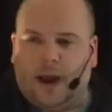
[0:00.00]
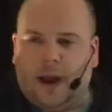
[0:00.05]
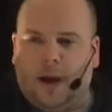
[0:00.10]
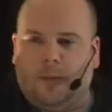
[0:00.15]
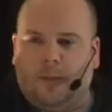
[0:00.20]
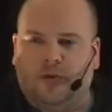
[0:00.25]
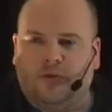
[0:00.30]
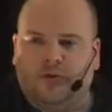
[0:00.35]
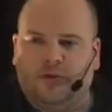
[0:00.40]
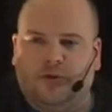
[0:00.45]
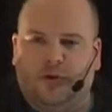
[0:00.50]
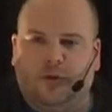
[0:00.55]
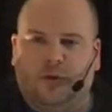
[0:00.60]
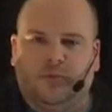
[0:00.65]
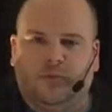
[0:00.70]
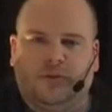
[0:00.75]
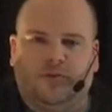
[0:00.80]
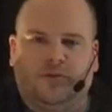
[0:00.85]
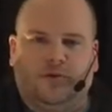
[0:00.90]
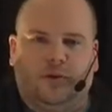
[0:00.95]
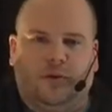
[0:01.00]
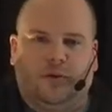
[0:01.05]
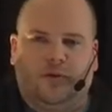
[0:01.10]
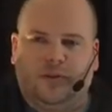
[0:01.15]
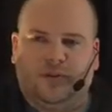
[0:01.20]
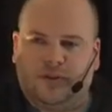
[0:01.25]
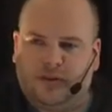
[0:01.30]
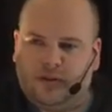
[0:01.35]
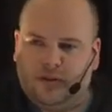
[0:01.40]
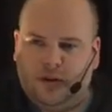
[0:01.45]
Apple's terms of
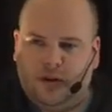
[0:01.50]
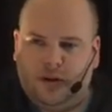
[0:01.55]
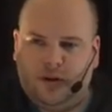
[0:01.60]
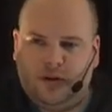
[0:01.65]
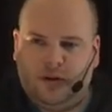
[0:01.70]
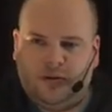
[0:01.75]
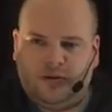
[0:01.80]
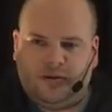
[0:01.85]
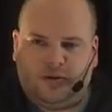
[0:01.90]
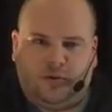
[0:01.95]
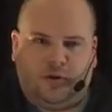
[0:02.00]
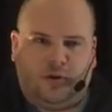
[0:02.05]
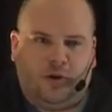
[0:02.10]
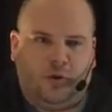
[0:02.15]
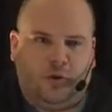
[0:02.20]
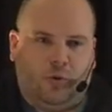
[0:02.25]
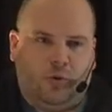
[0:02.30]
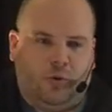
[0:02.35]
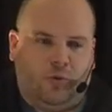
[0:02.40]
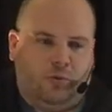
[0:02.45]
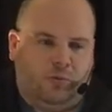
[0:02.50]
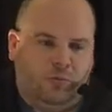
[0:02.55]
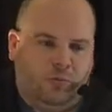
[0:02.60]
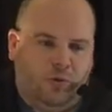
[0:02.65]
service so that you